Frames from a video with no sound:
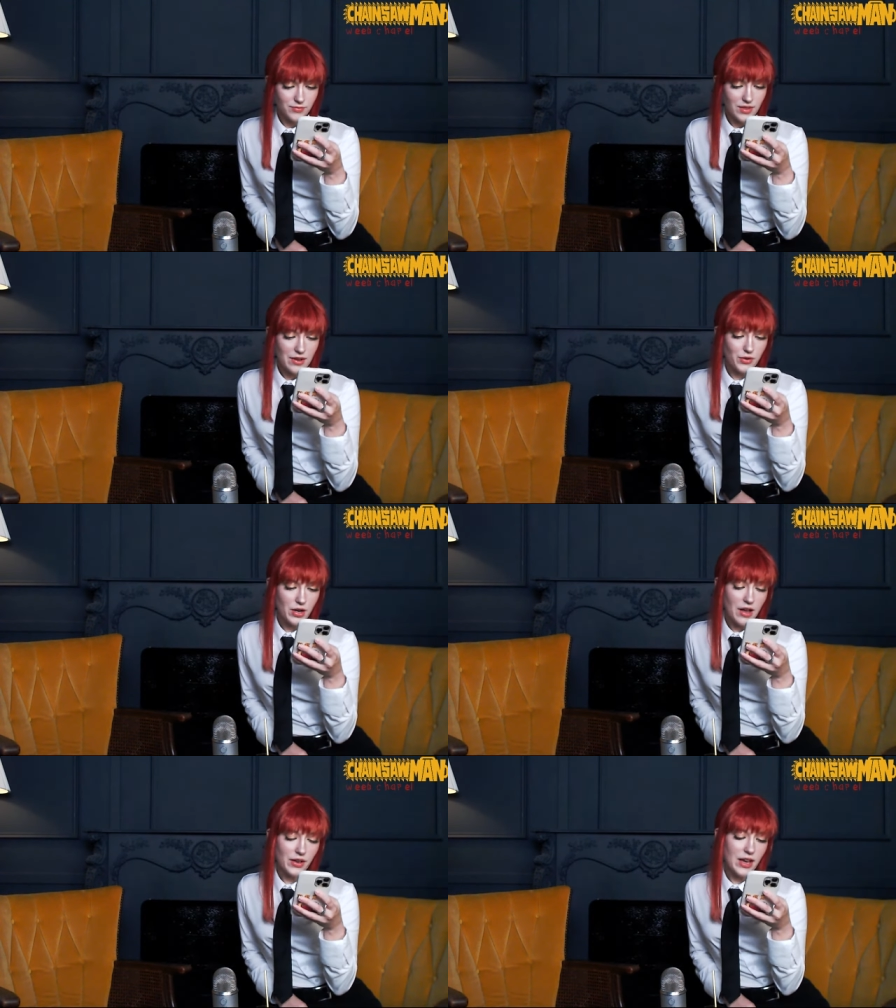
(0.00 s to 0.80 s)
Never
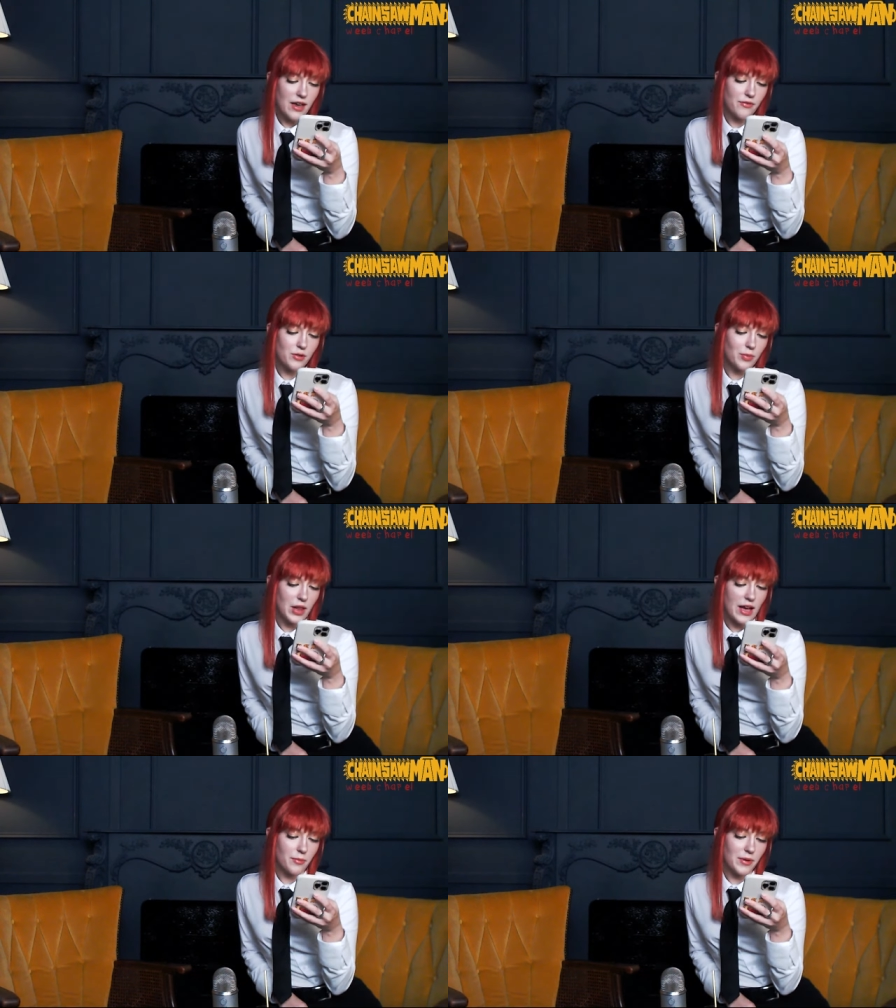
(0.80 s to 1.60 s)
have I ever
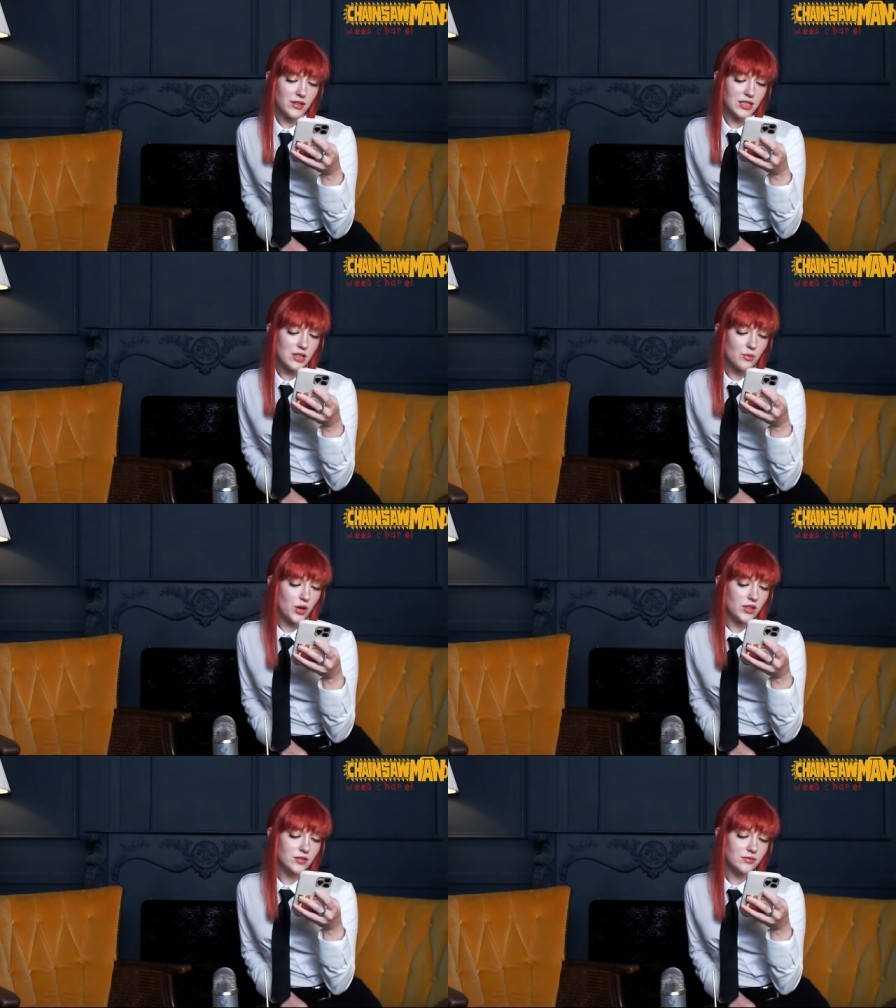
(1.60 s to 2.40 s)
blackmailed
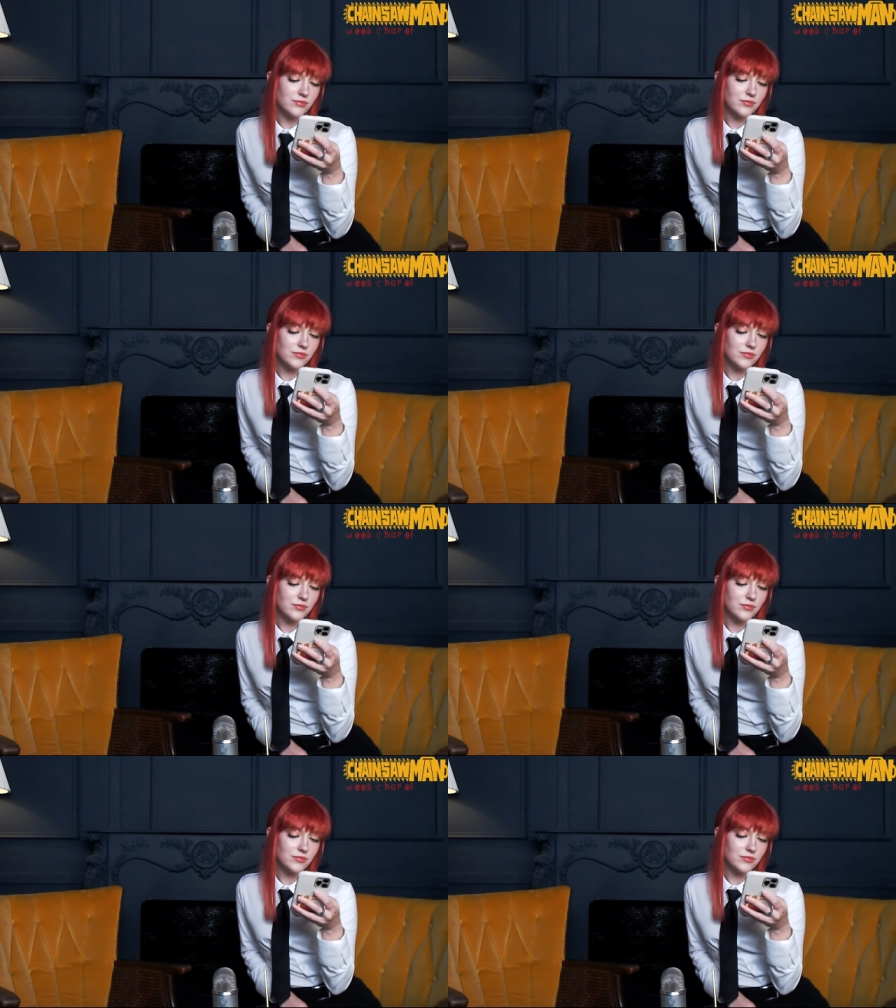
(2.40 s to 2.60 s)
anyone.